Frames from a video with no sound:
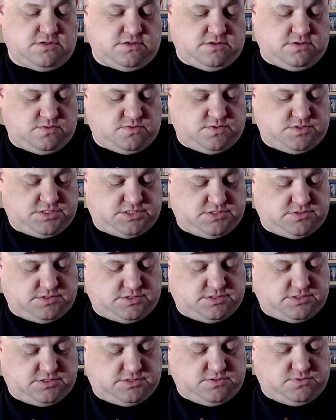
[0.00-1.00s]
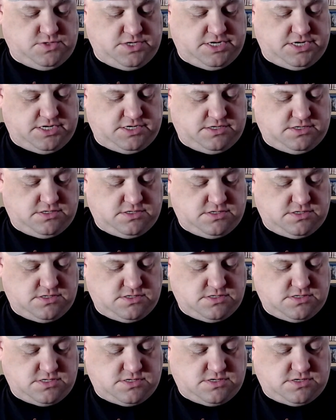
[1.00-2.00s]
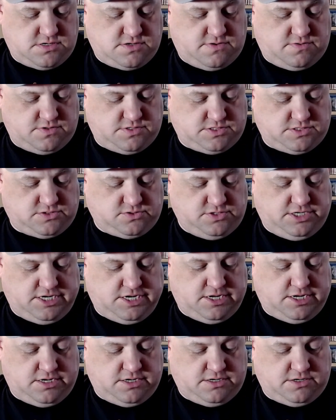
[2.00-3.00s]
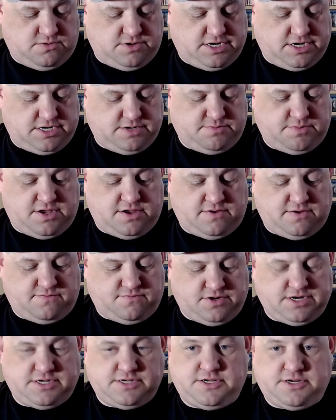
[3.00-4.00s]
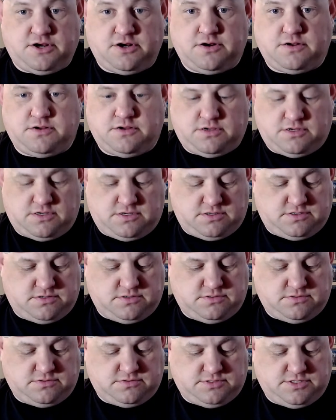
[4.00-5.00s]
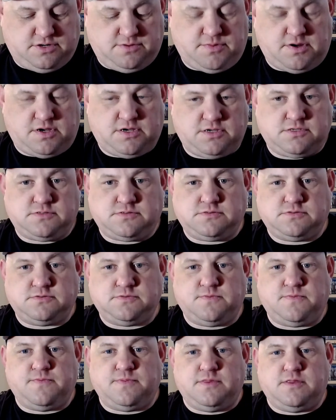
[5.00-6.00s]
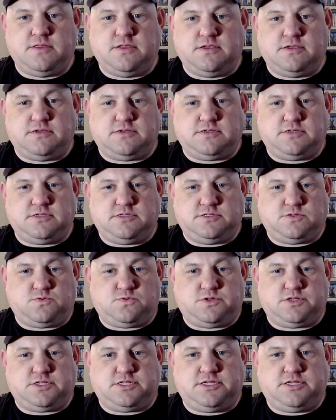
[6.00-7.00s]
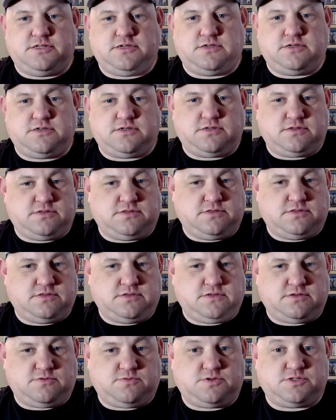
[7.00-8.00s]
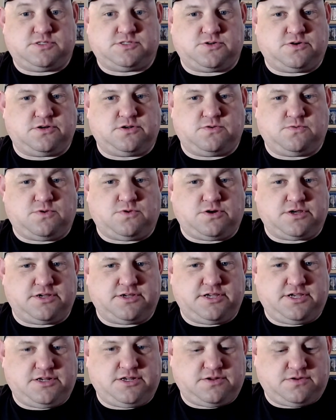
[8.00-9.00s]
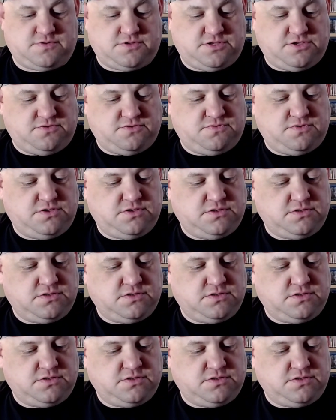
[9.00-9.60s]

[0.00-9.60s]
which was written for screen and directed by Frank Darabont. He's the one that did what started The Walking Dead on TV.